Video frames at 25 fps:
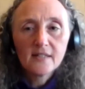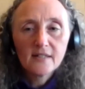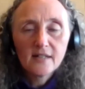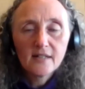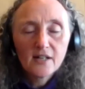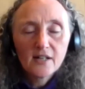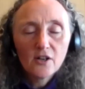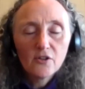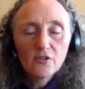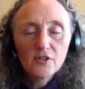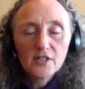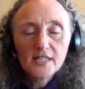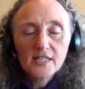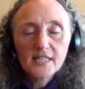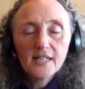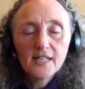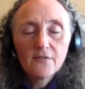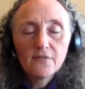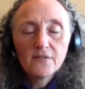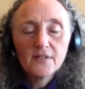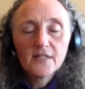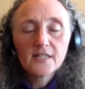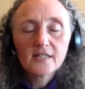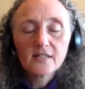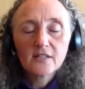And I know that
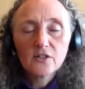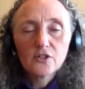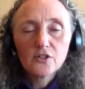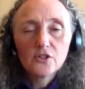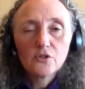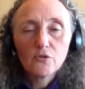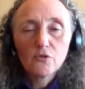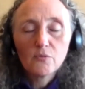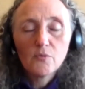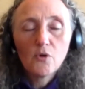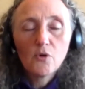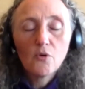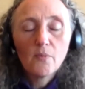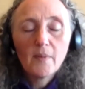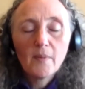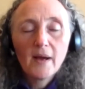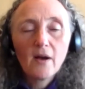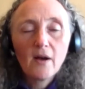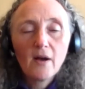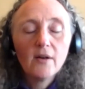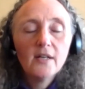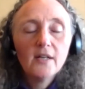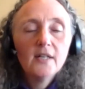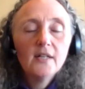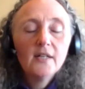Stephanie's going to talk more
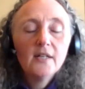about